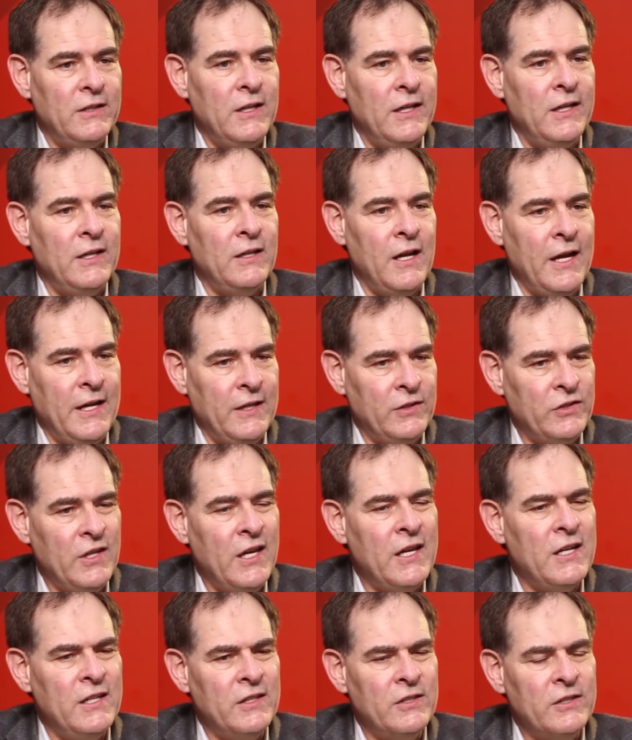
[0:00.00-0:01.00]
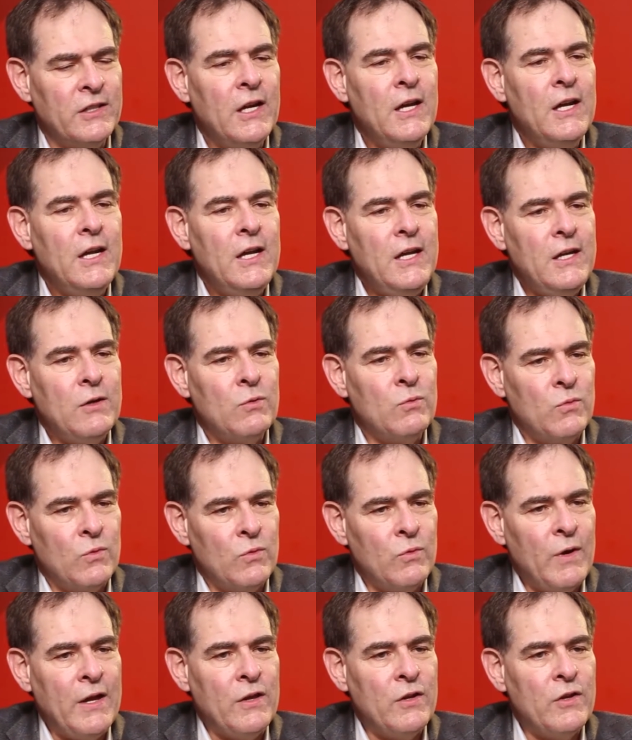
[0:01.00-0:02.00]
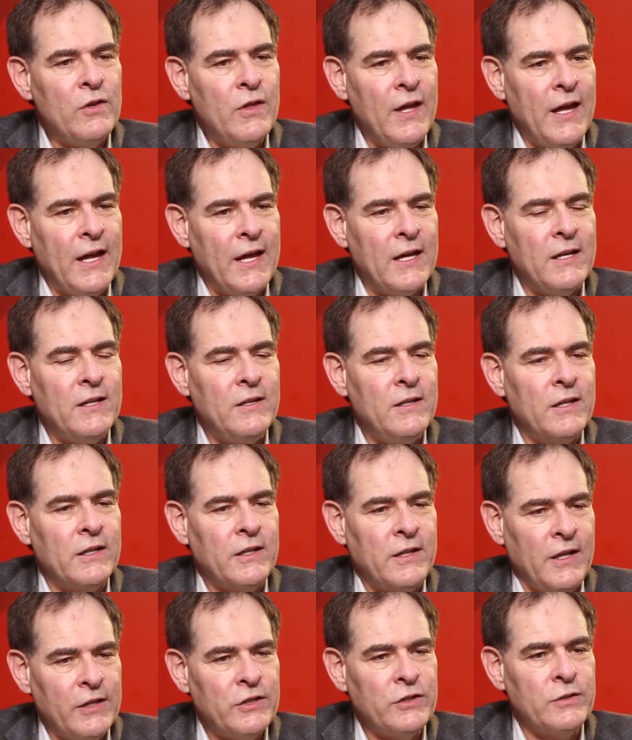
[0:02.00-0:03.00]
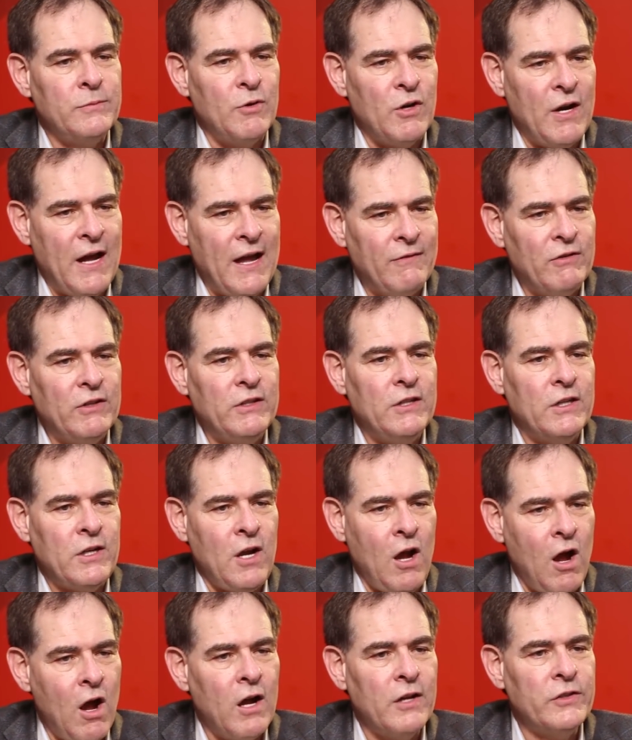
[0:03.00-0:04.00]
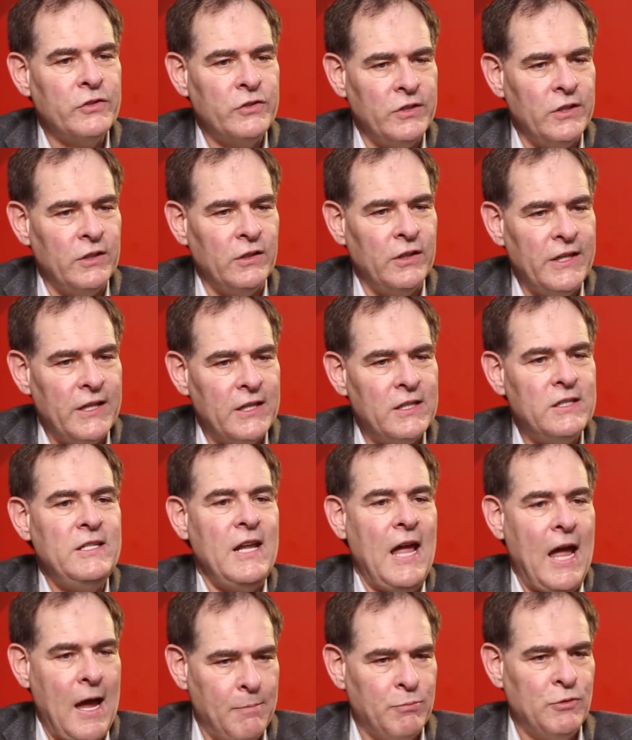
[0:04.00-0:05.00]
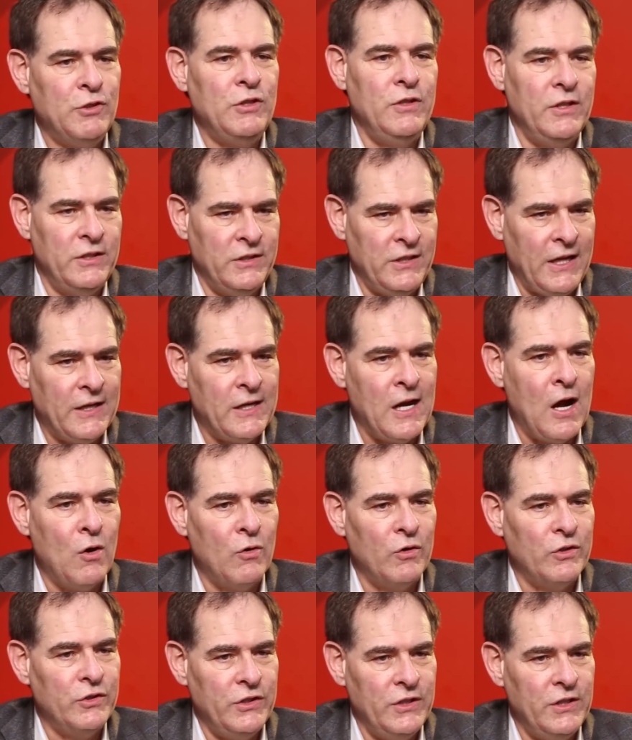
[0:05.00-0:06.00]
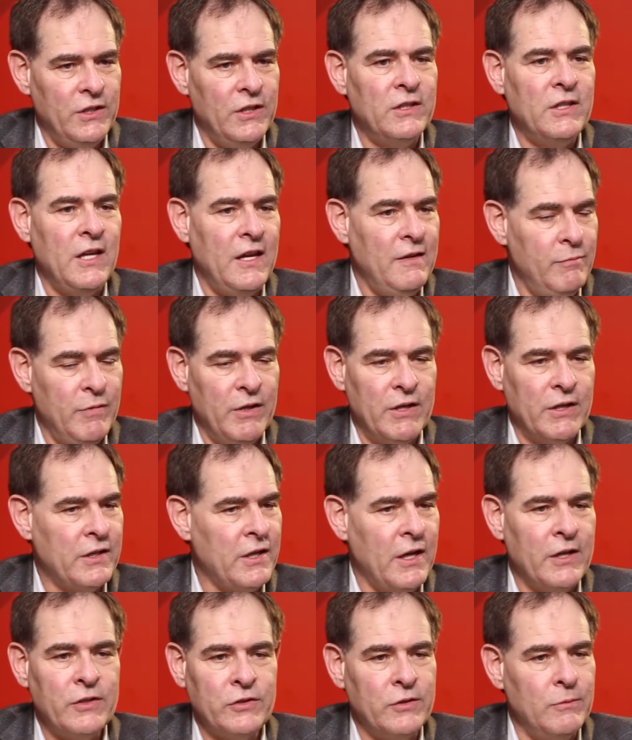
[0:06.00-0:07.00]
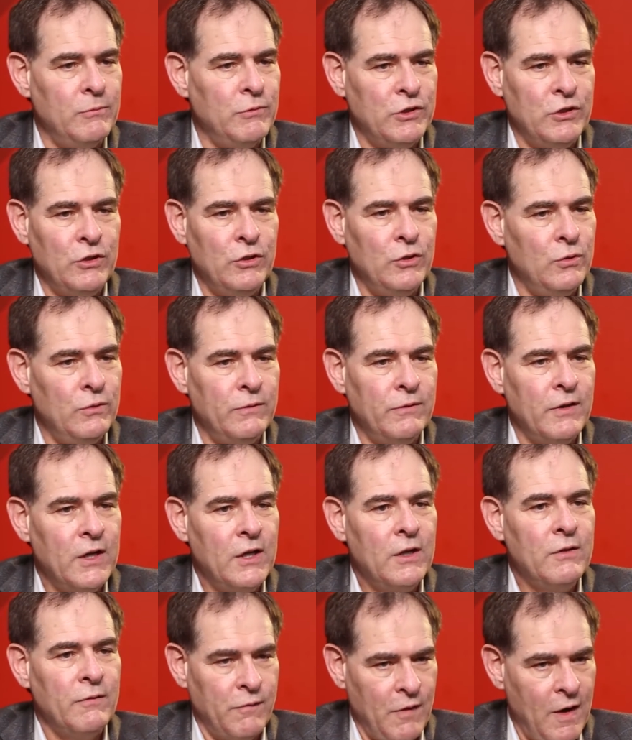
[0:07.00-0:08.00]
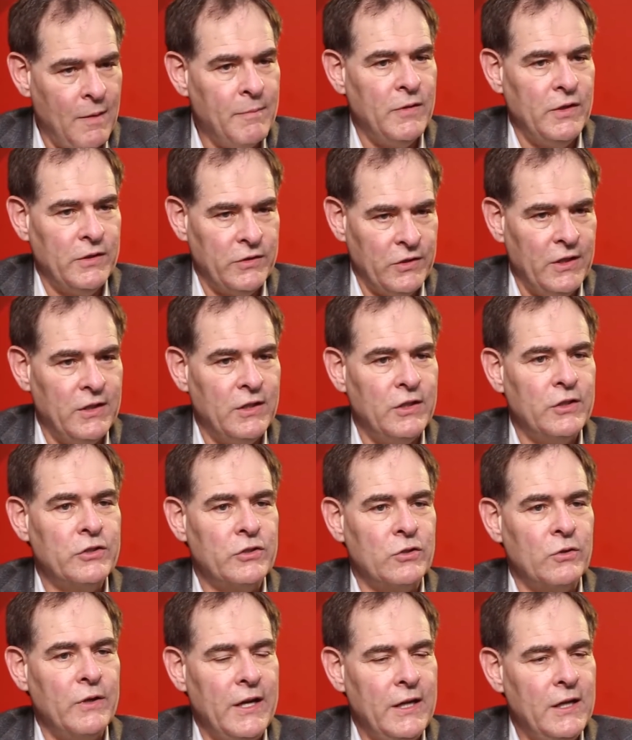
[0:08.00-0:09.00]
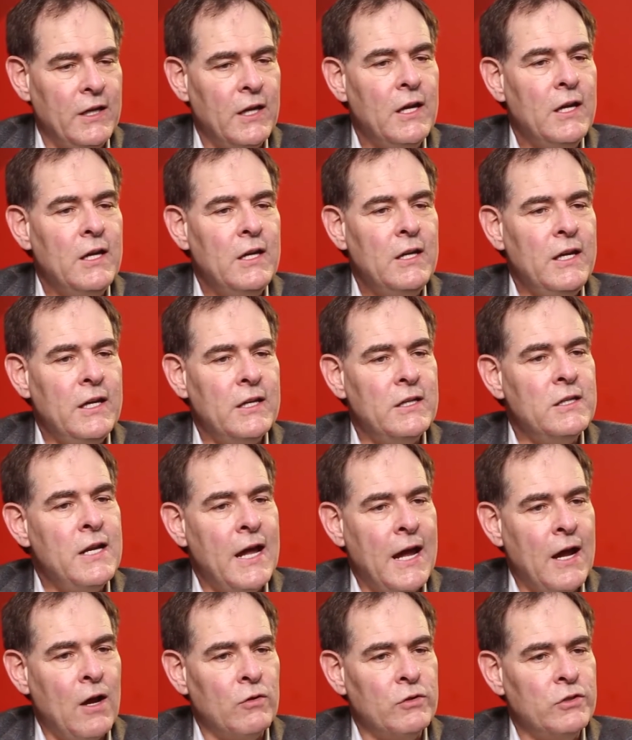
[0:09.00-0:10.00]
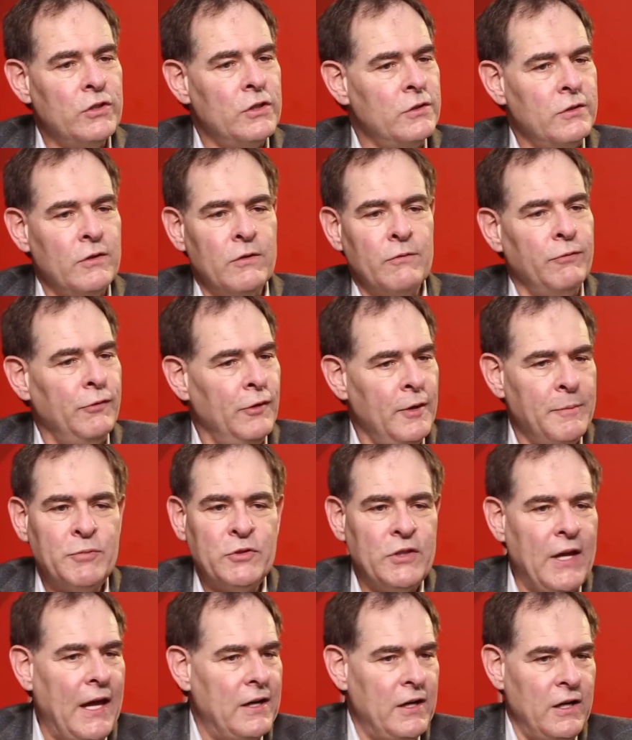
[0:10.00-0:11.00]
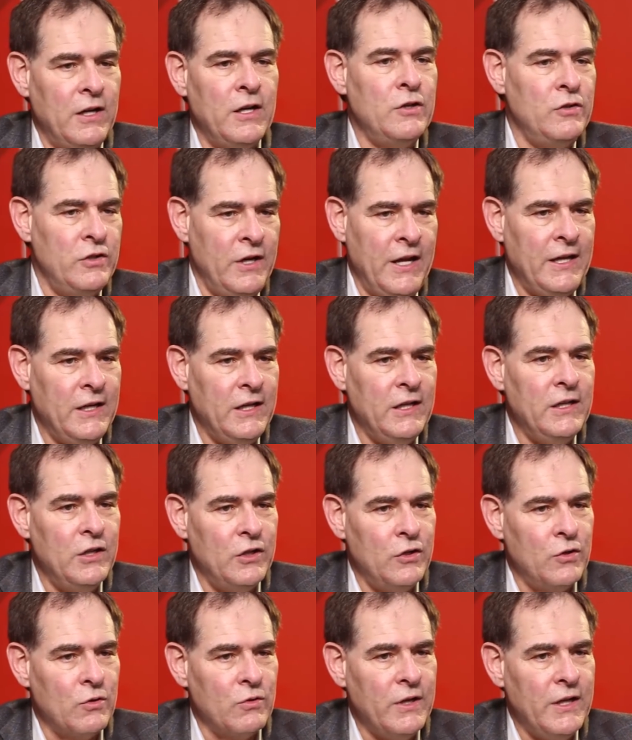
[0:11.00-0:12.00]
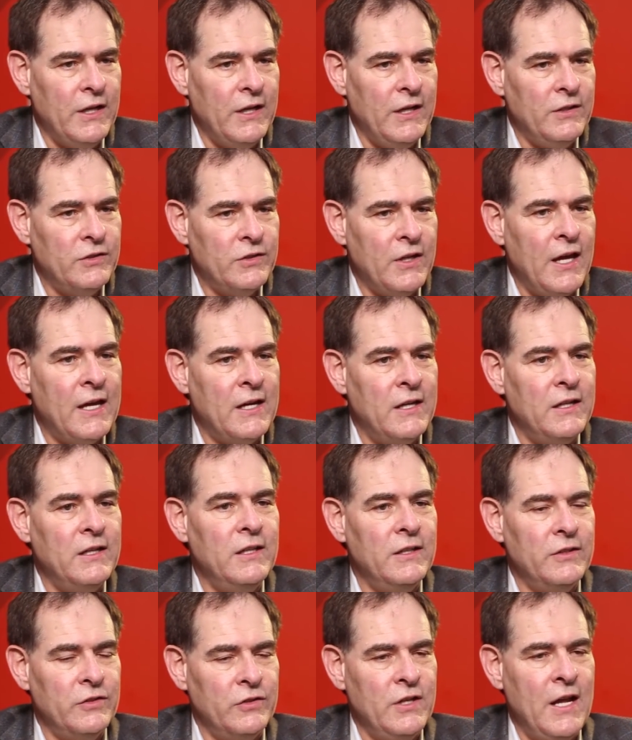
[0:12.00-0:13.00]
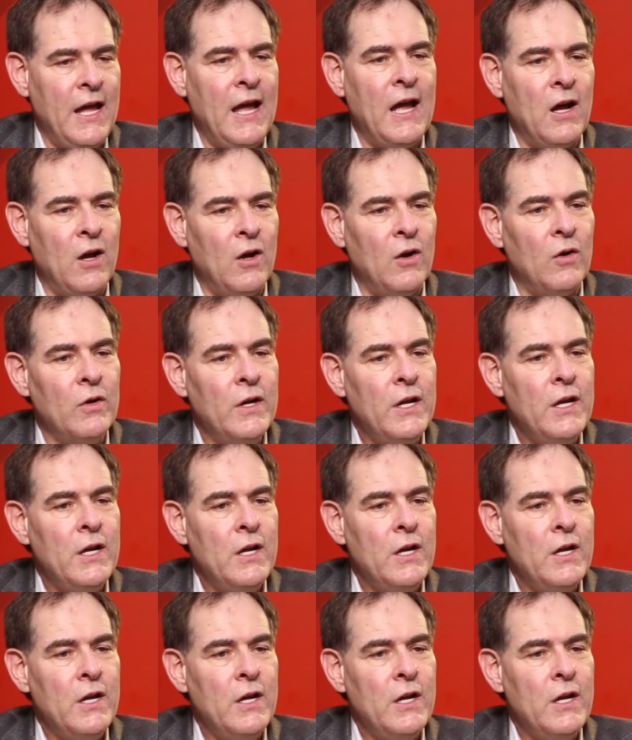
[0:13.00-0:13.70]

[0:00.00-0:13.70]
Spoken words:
And like I said, it's rather than the customer having to constantly adapt to the technology that they've been accustomed to from this industry, it now just flips at 180 degrees, and it is now